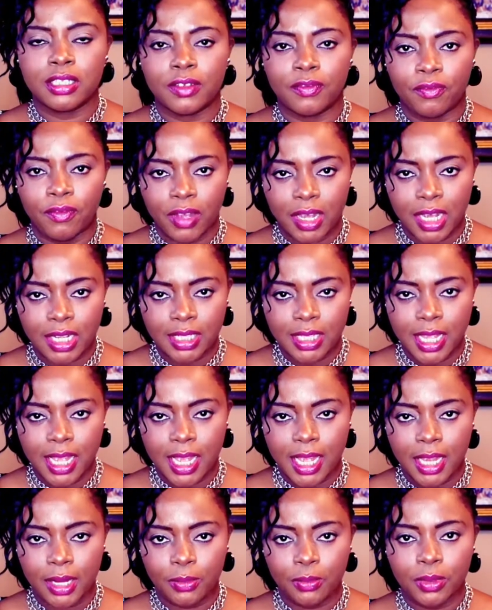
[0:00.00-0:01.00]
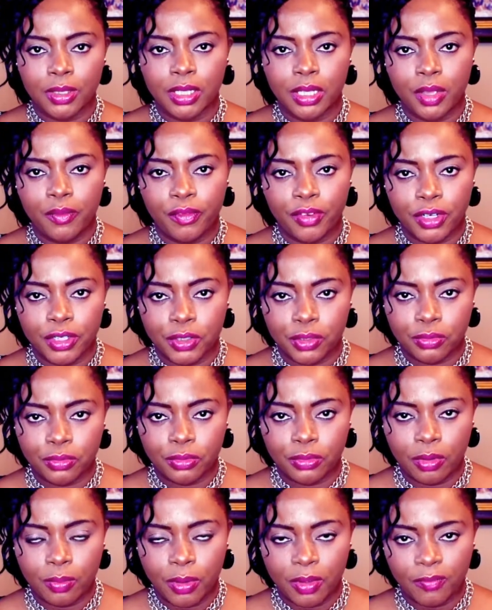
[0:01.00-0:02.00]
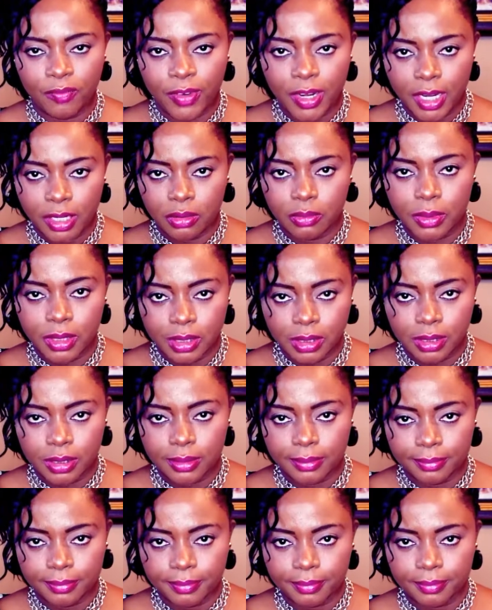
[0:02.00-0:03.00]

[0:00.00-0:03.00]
a fact that we live in a screwed up environment.